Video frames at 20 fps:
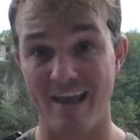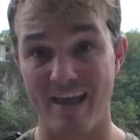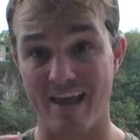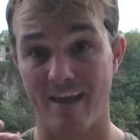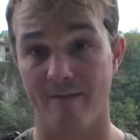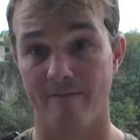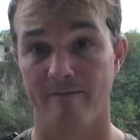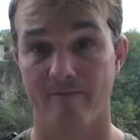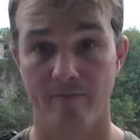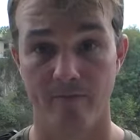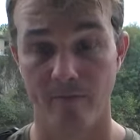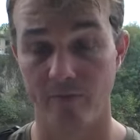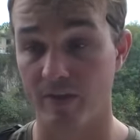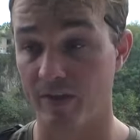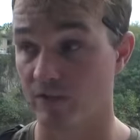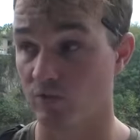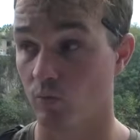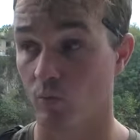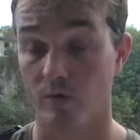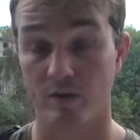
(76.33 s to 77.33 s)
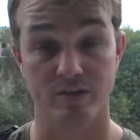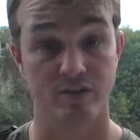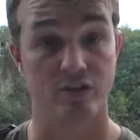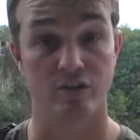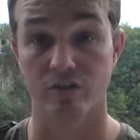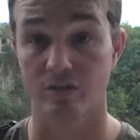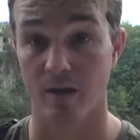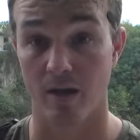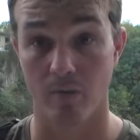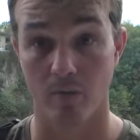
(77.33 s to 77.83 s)
if this one is
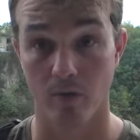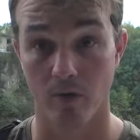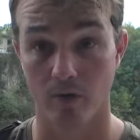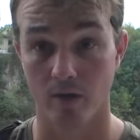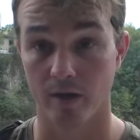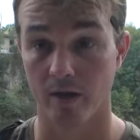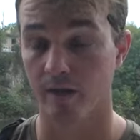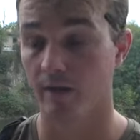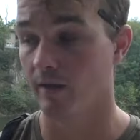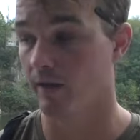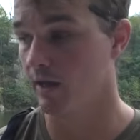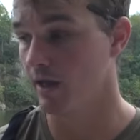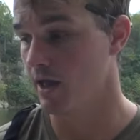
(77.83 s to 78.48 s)
just not working.